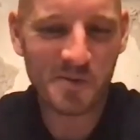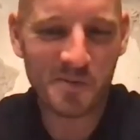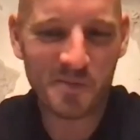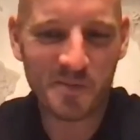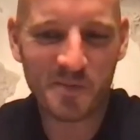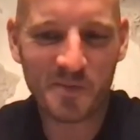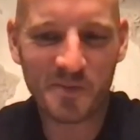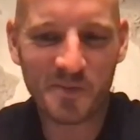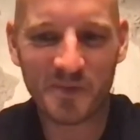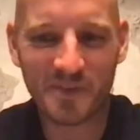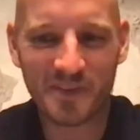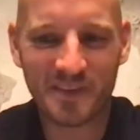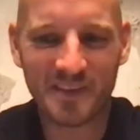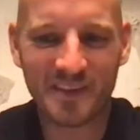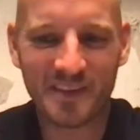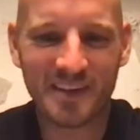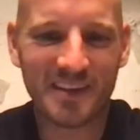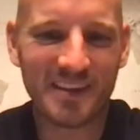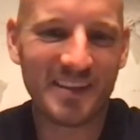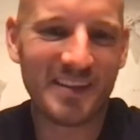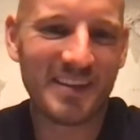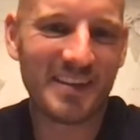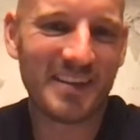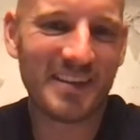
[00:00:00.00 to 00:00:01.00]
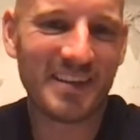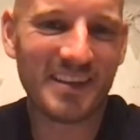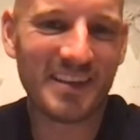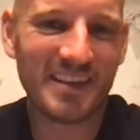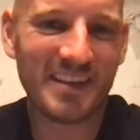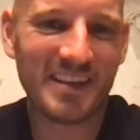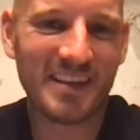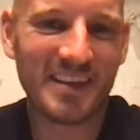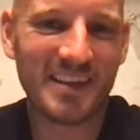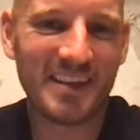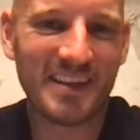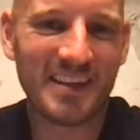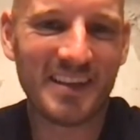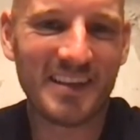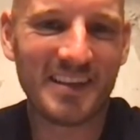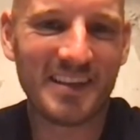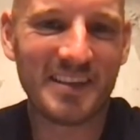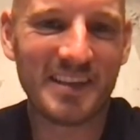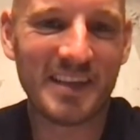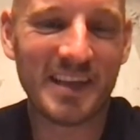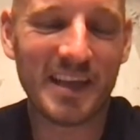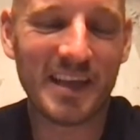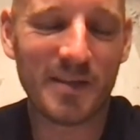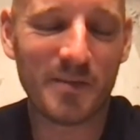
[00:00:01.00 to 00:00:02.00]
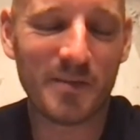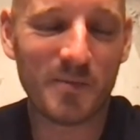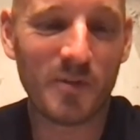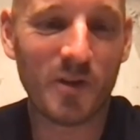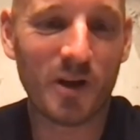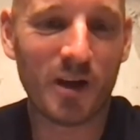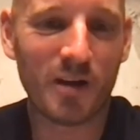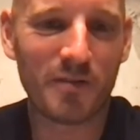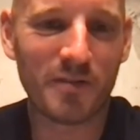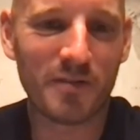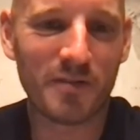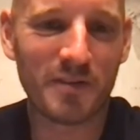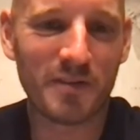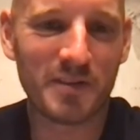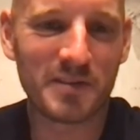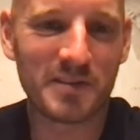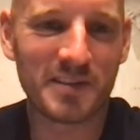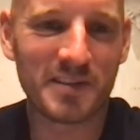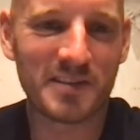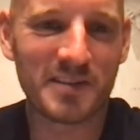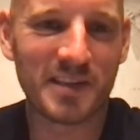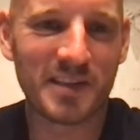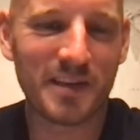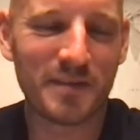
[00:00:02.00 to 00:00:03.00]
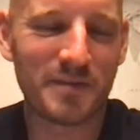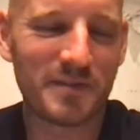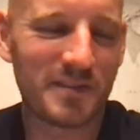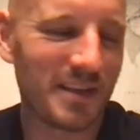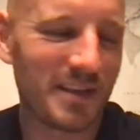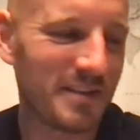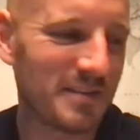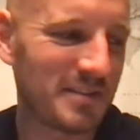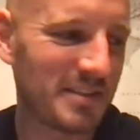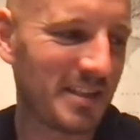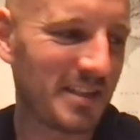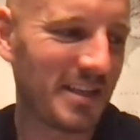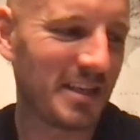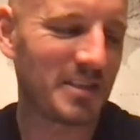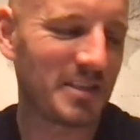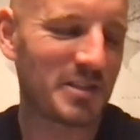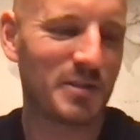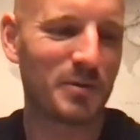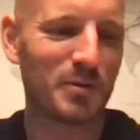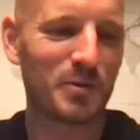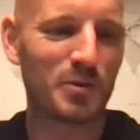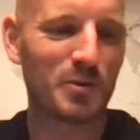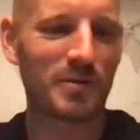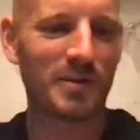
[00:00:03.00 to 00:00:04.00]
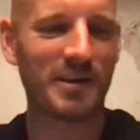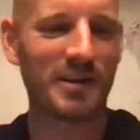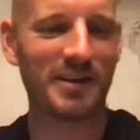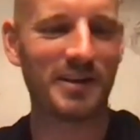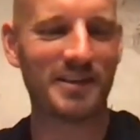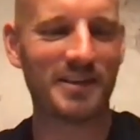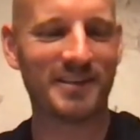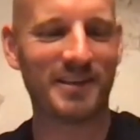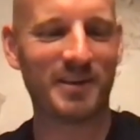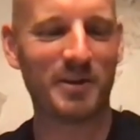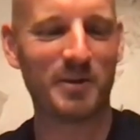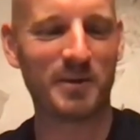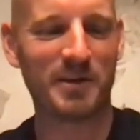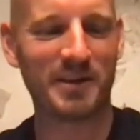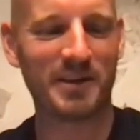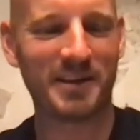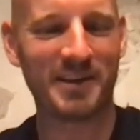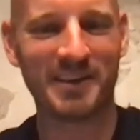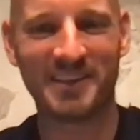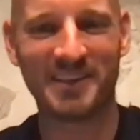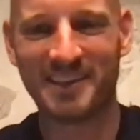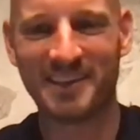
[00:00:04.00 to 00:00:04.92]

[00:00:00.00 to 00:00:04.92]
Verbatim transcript: a um, problem I have now. Yeah, neither of us. That's an FC national trait. No hair. Uh.